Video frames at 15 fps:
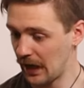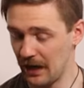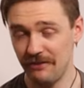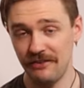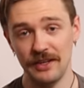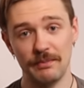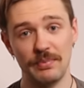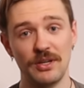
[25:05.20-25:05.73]
I
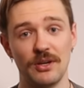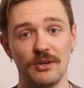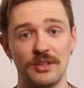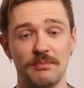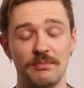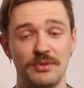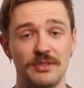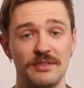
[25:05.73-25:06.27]
think Begode
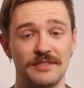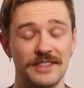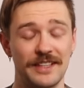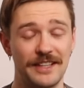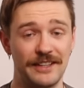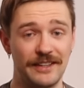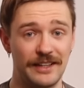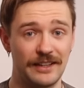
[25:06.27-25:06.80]
improved
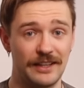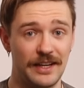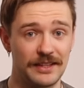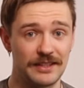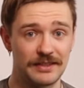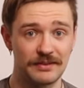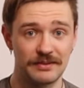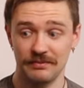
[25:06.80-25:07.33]
uh, a
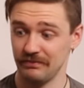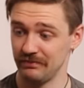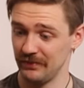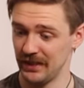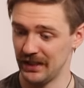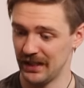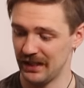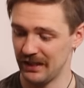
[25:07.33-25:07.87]
lot
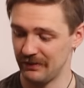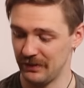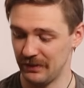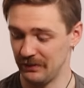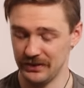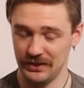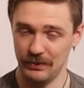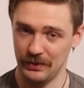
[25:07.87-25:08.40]
uh,
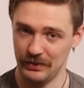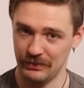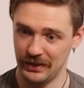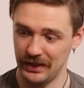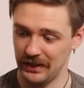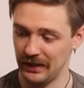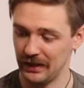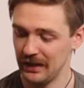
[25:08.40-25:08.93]
well, i in
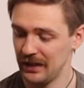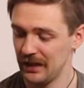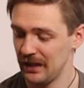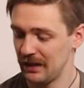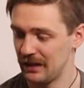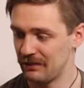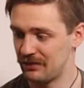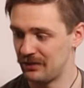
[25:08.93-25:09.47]
writing,
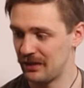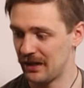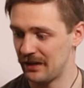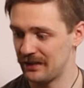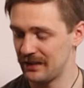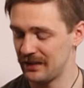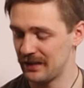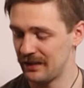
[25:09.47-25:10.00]

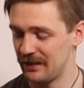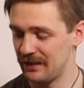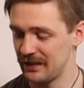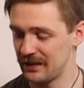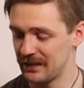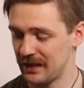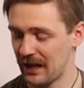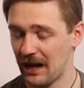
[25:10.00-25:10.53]
throughout uh,
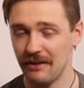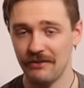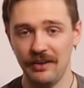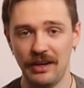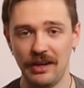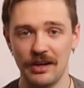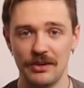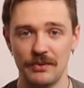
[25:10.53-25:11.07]
this half a
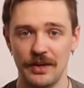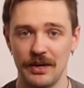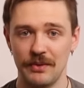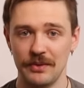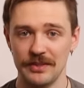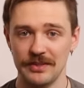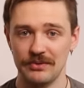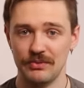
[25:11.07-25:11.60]
year where I
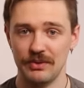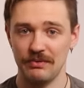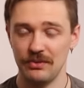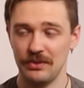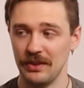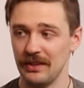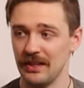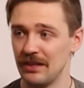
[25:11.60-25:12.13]
wasn't
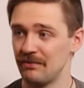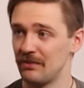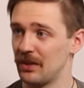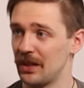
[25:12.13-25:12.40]
reviewing them.